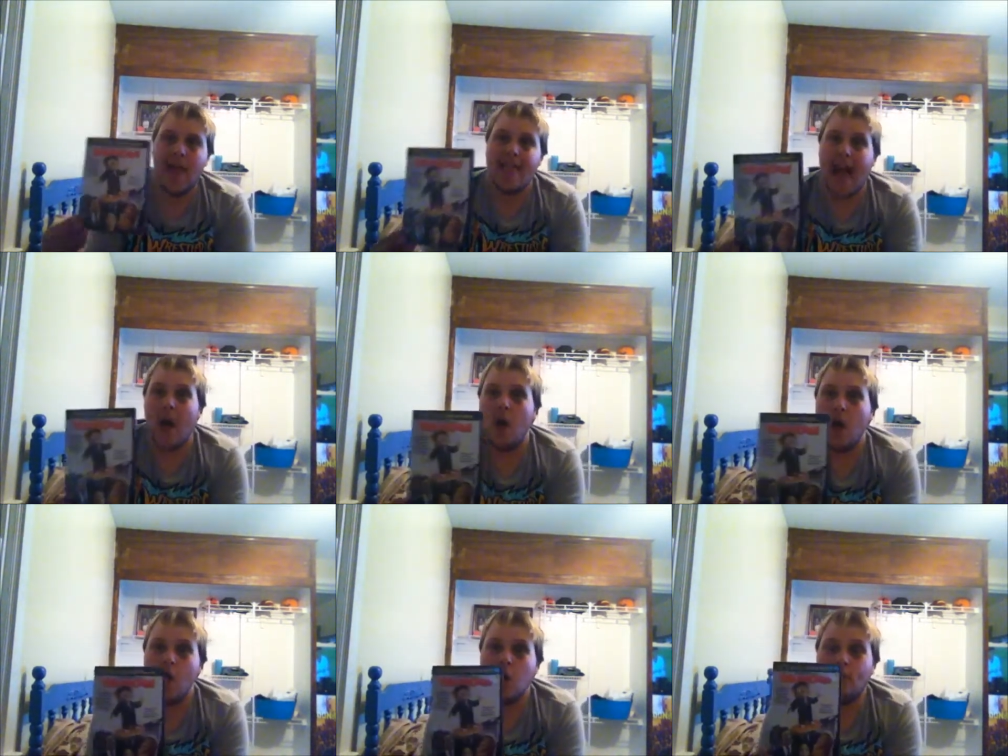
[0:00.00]
Now,
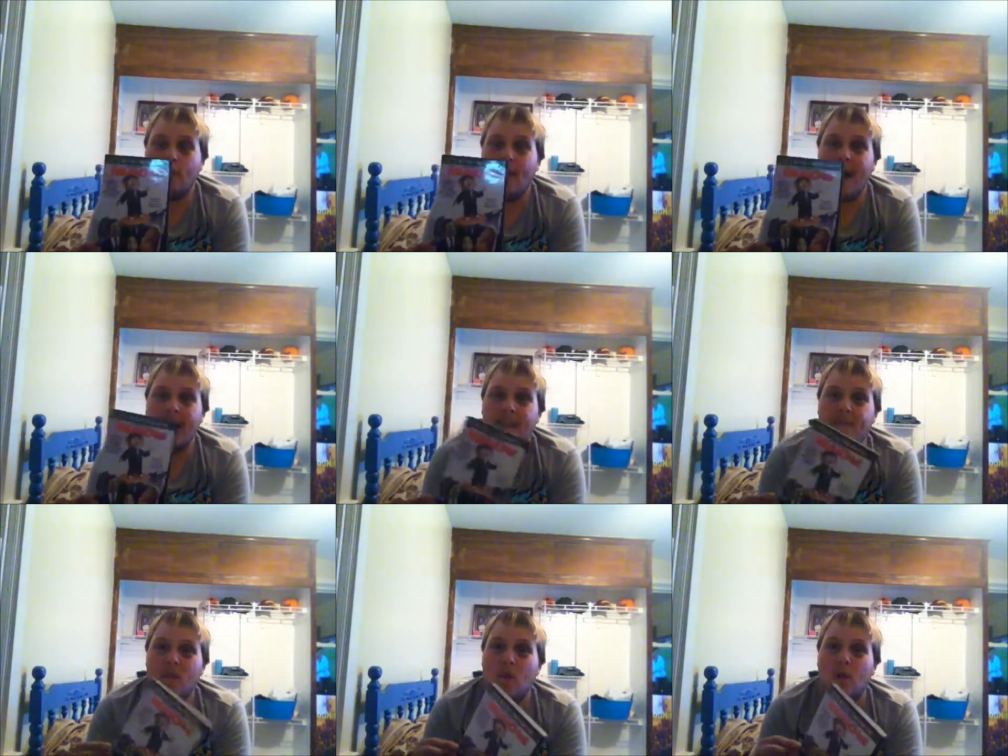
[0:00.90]
you'll find if
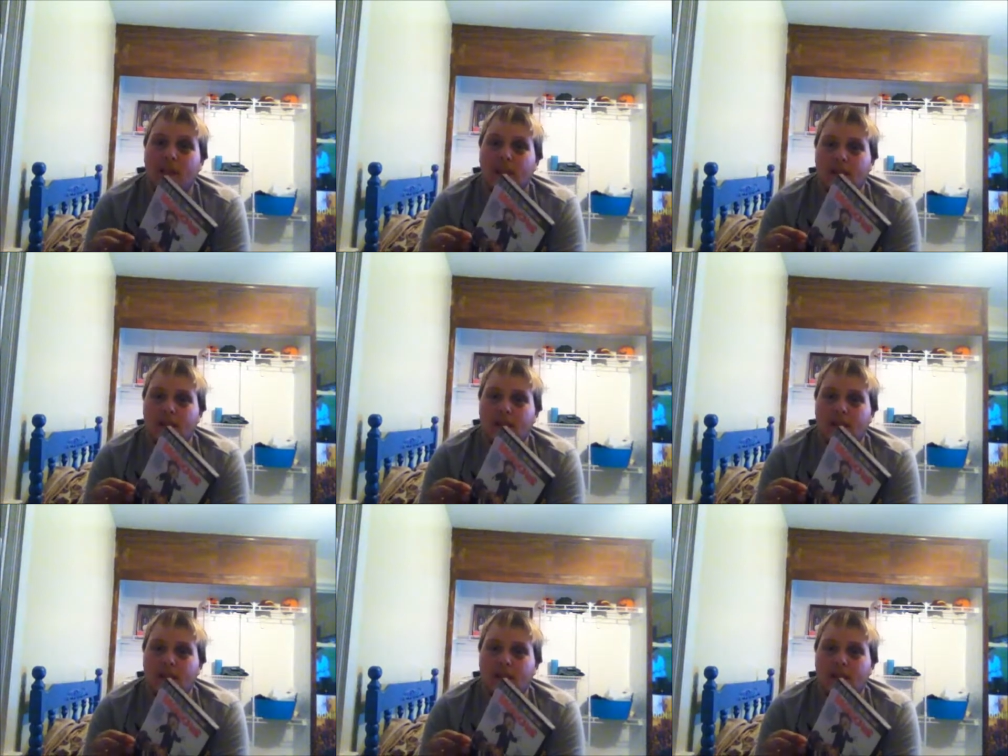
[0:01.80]
you go on,